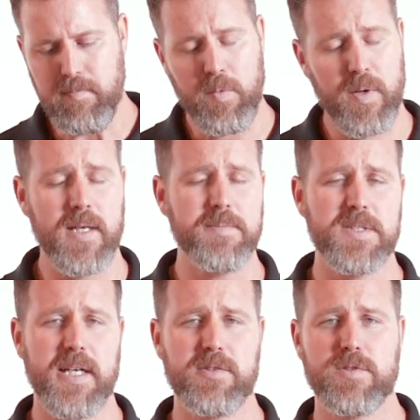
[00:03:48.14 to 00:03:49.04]
When it comes
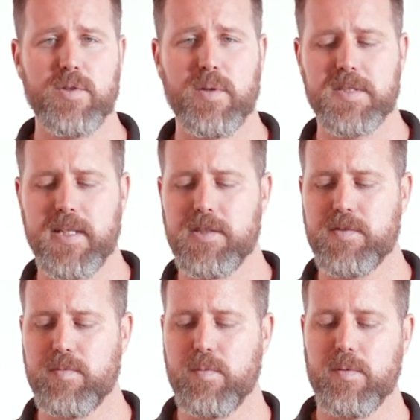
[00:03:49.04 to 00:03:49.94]
to actual torque
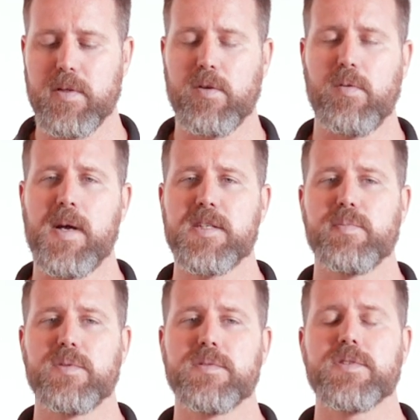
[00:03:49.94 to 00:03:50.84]
settings for the cross
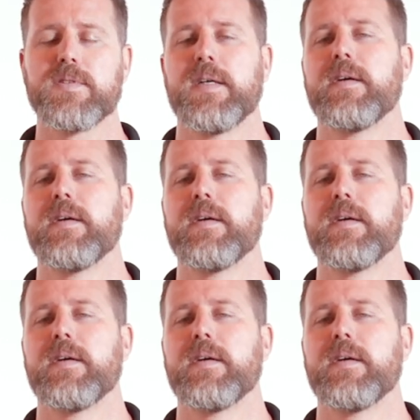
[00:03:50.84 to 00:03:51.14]
bolts,